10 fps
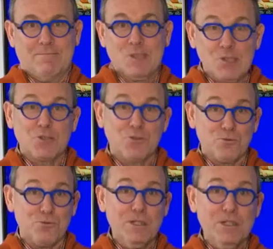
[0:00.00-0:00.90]
This is
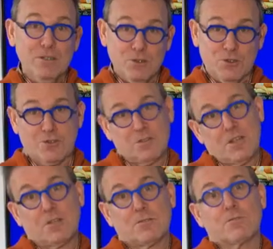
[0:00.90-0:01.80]
real
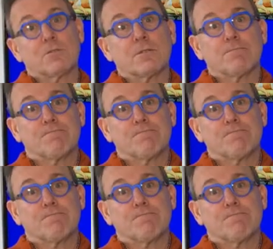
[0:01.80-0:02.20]
success story.